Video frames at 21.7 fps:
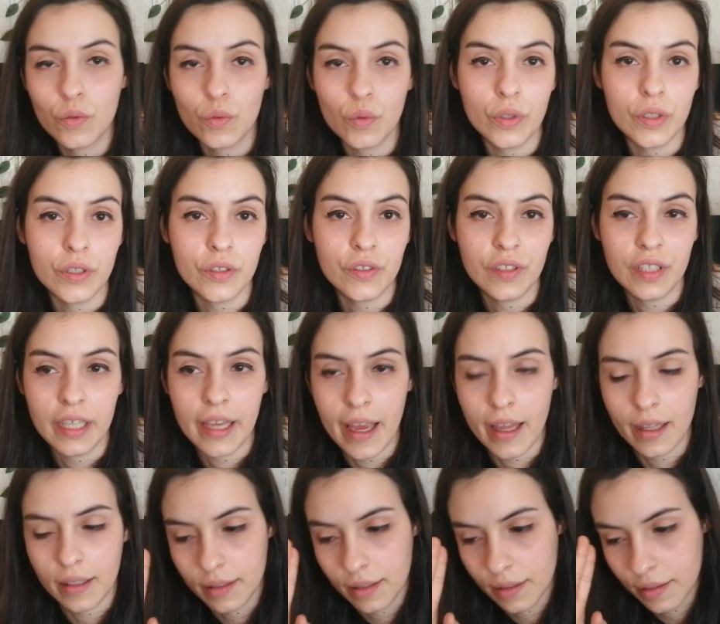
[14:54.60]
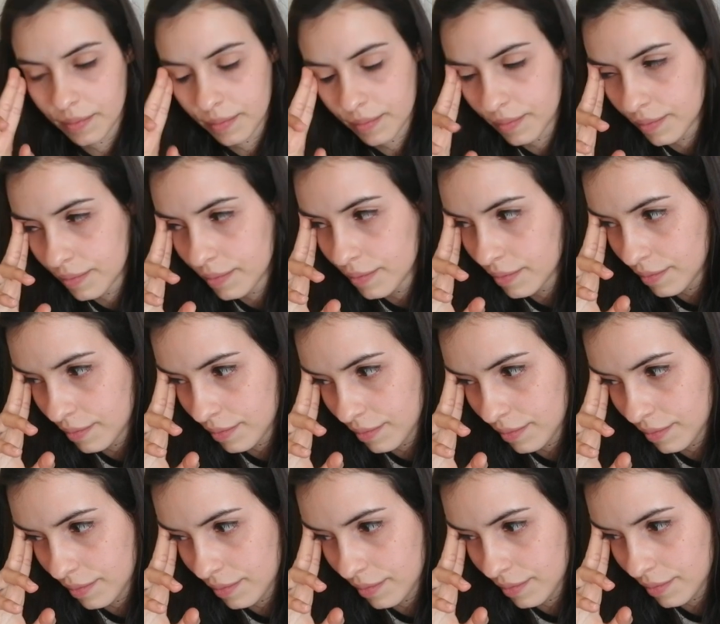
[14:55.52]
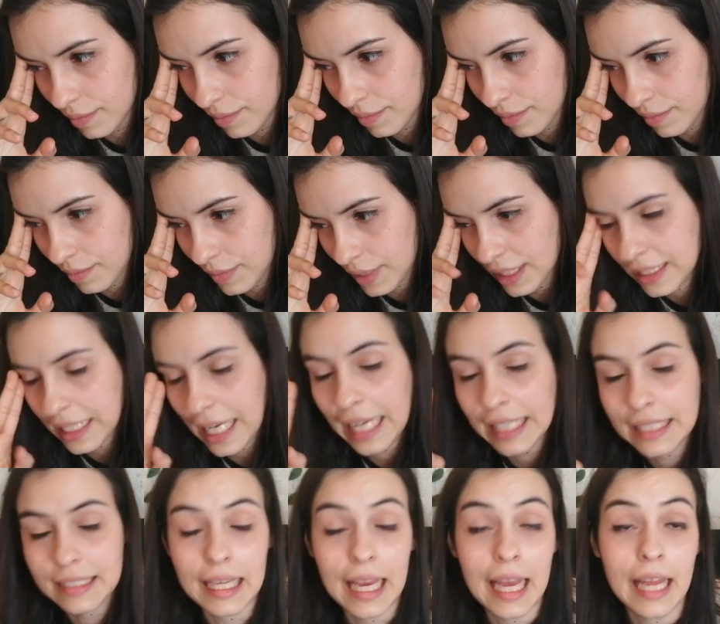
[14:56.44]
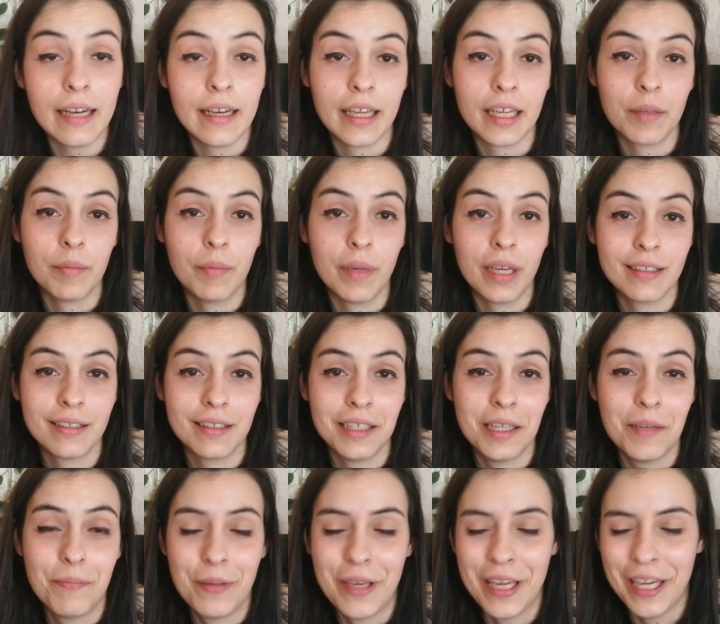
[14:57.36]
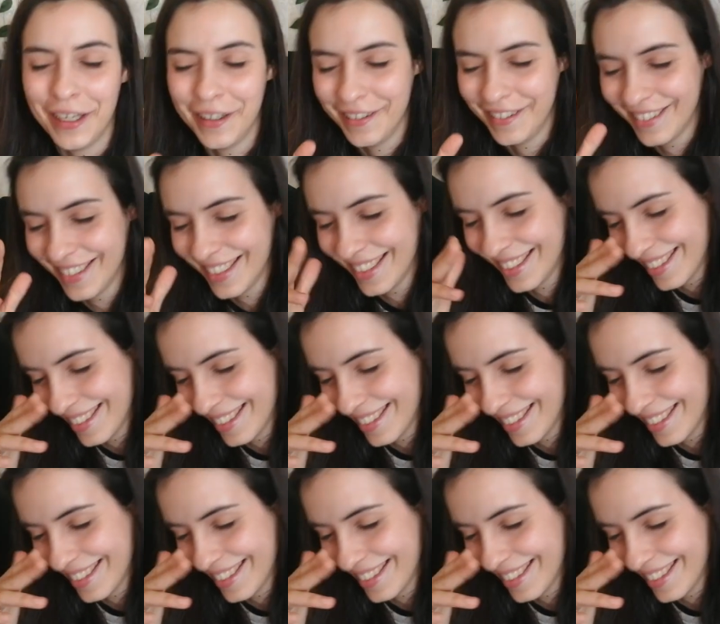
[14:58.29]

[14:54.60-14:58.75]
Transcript: towards the end, Titanic makes an appearance.